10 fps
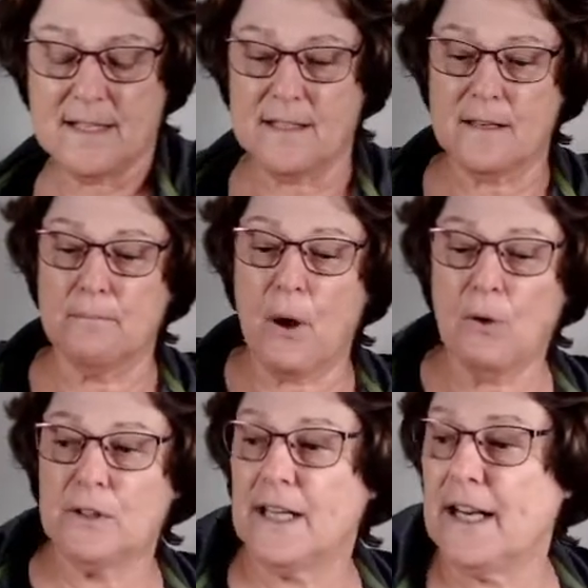a
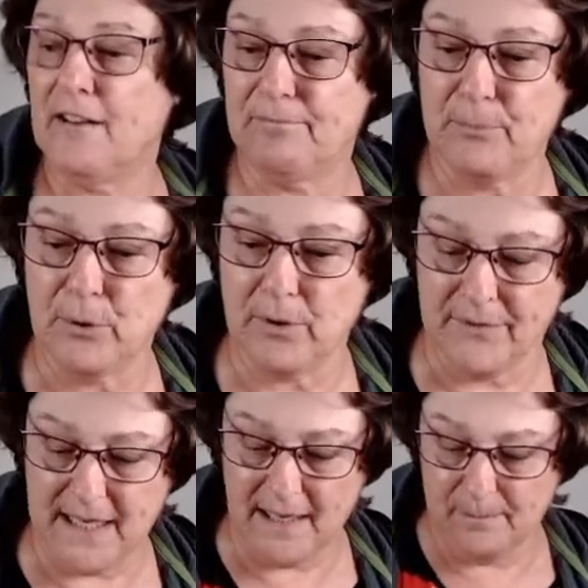mold that
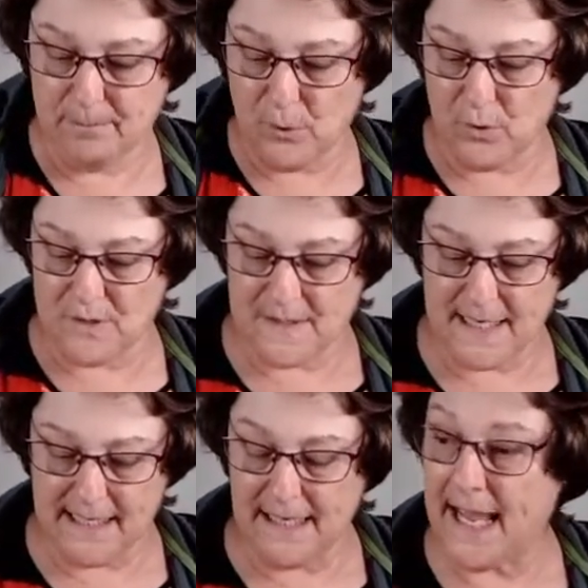I've bought
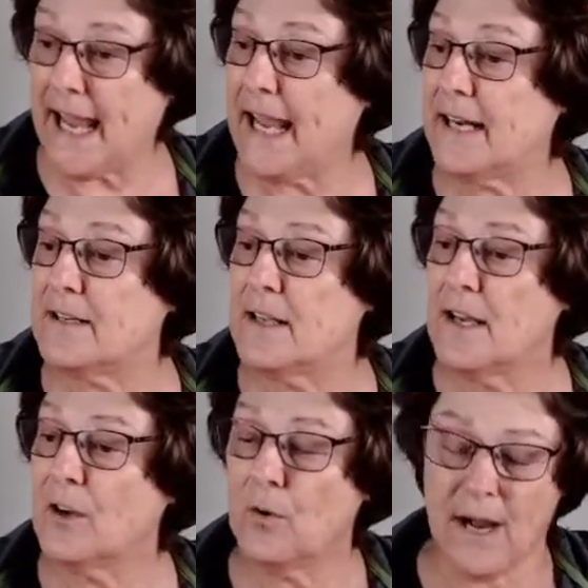secondhand
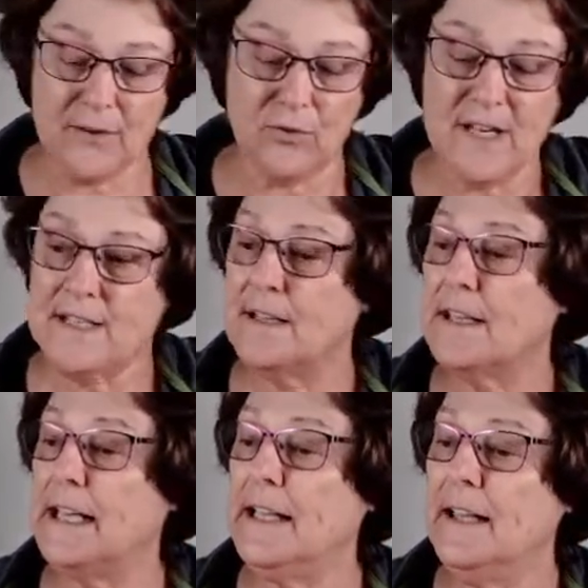quite
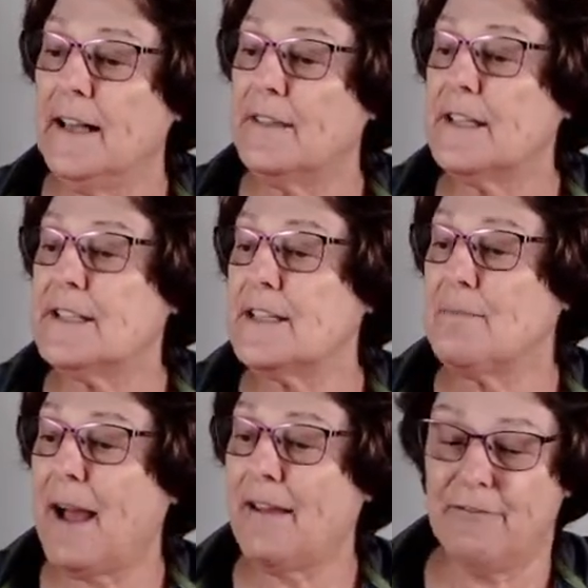recently. This is
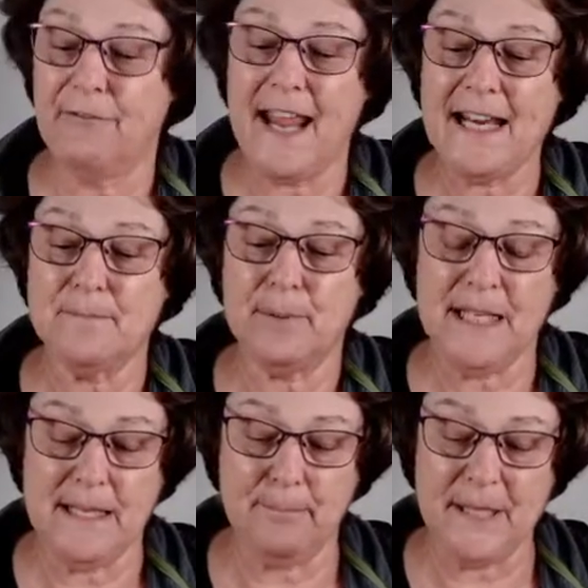my flat
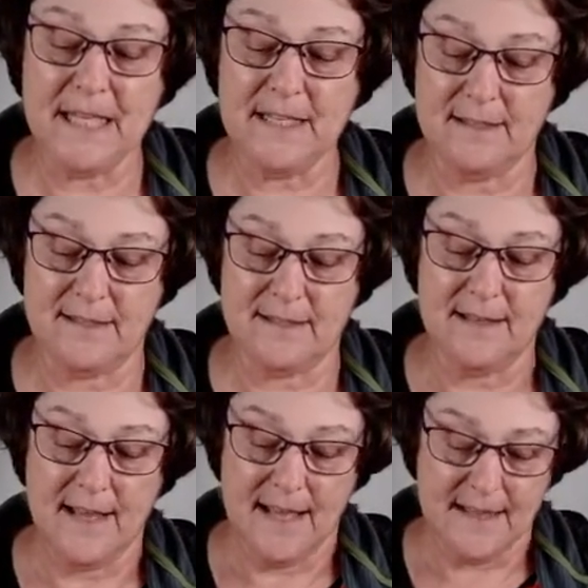piece
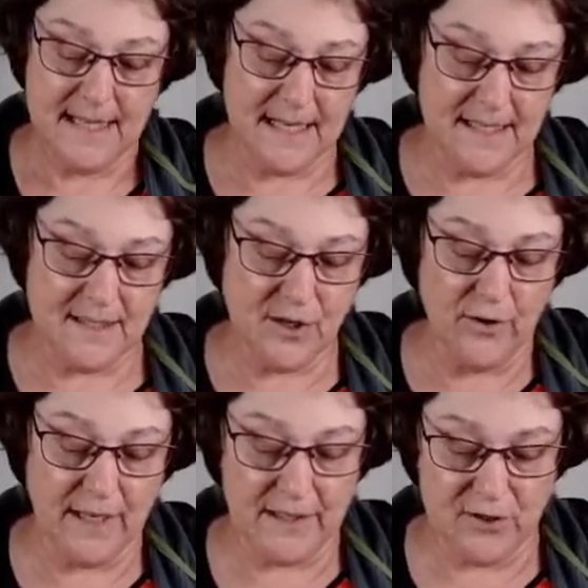that is
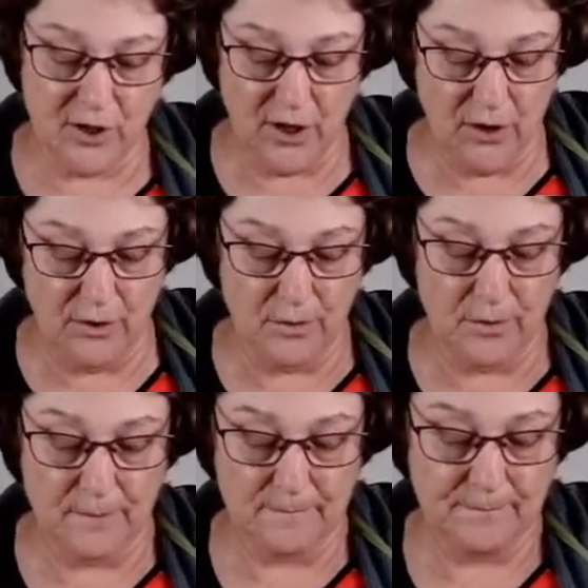going to go
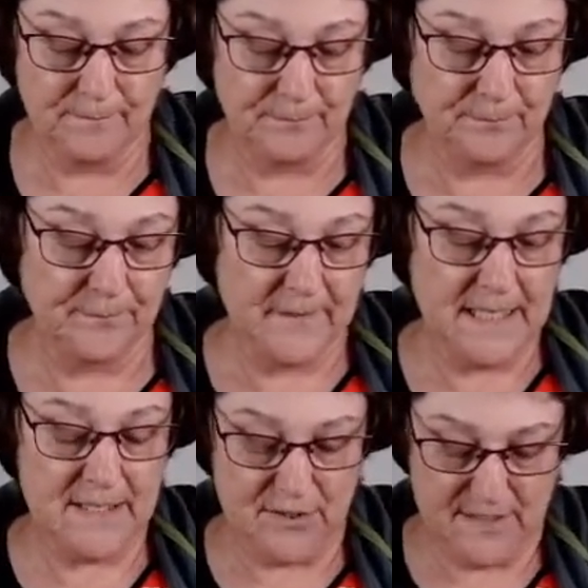
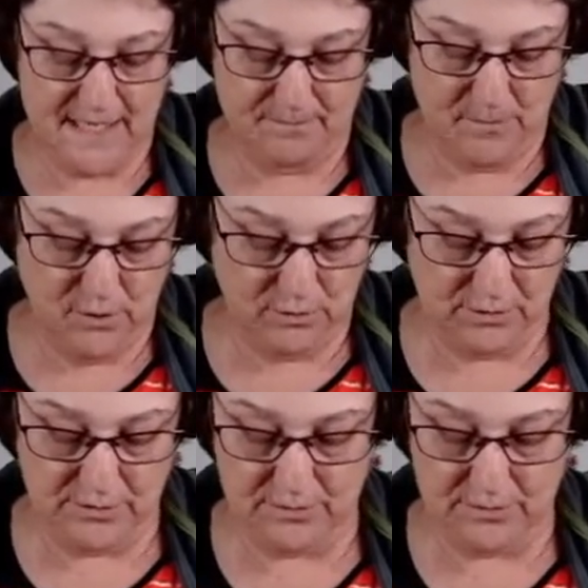into that mold.